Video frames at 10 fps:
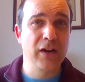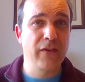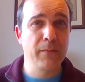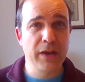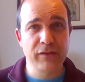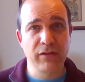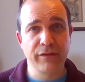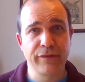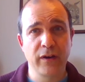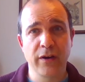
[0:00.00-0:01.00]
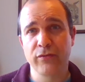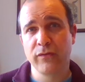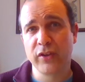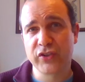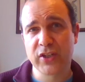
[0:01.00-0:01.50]
of a mother and father
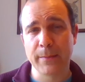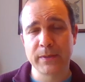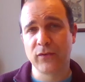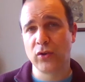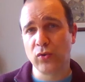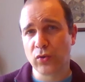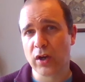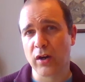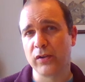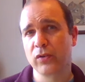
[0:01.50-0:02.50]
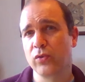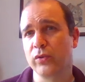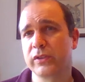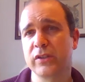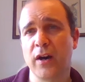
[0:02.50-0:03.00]
on the steps of a law court